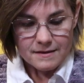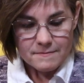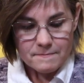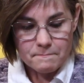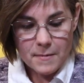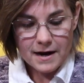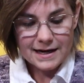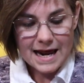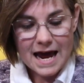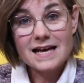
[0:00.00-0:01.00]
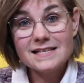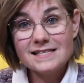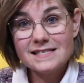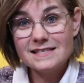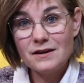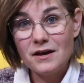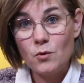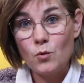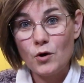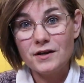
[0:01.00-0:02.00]
My last
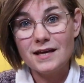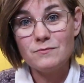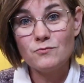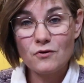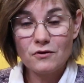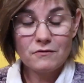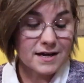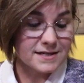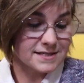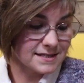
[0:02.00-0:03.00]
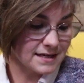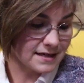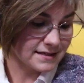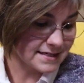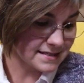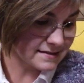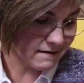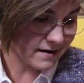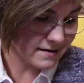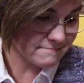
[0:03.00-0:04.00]
work in progress this
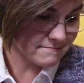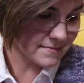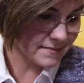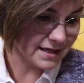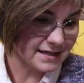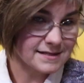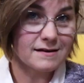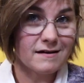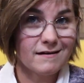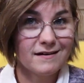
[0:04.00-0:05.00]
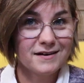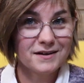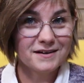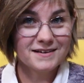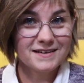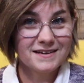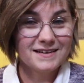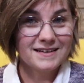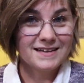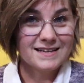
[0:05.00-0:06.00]
time is a
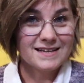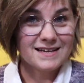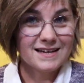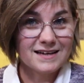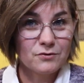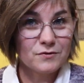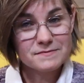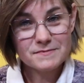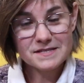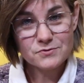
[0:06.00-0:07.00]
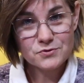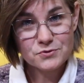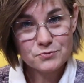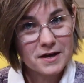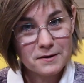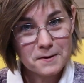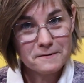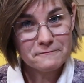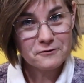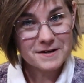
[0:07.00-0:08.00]
Christmas sweater
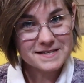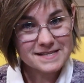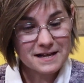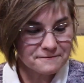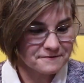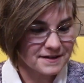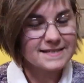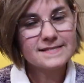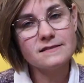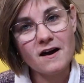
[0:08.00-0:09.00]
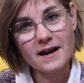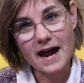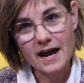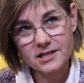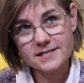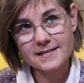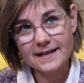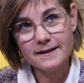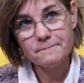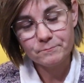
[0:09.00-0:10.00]
for myself. It's not
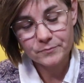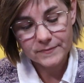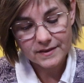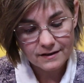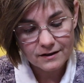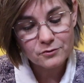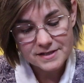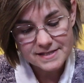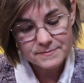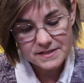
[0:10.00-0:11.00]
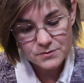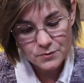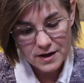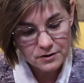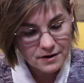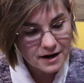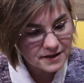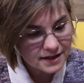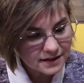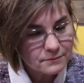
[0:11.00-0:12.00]
actually a Christmas sweater, I
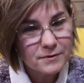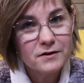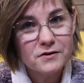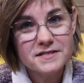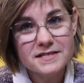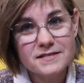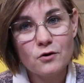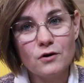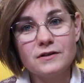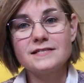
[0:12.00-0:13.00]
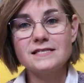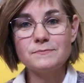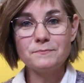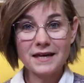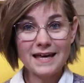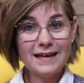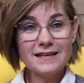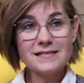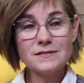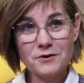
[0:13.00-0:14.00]
think, because it's called Spring
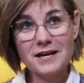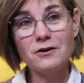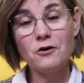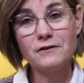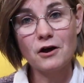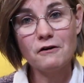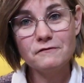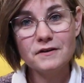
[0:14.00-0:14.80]
of Love.